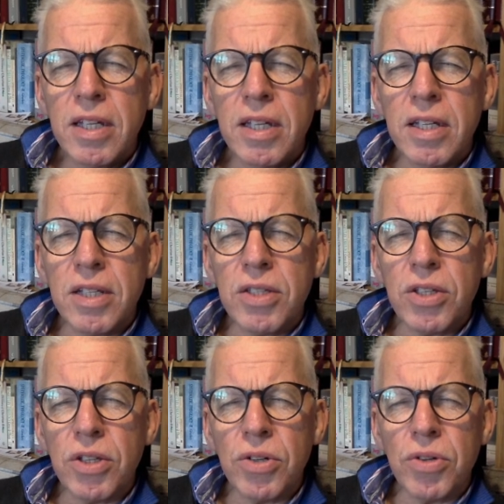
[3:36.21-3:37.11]
into
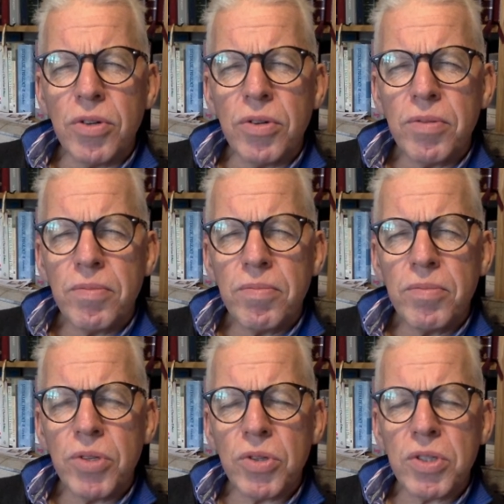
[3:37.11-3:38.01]
your
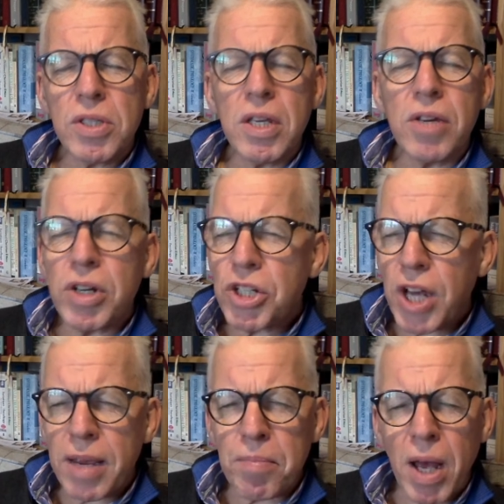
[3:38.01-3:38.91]
secret
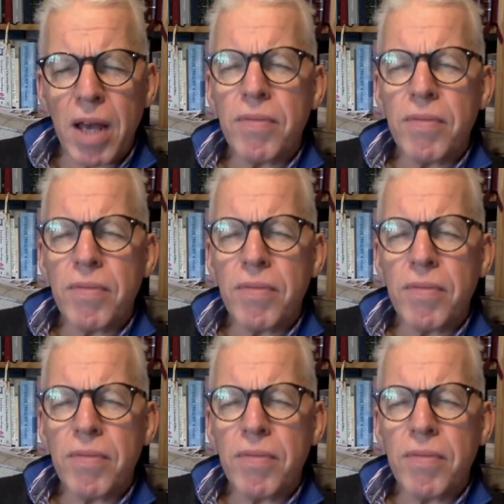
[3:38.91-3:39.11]
chamber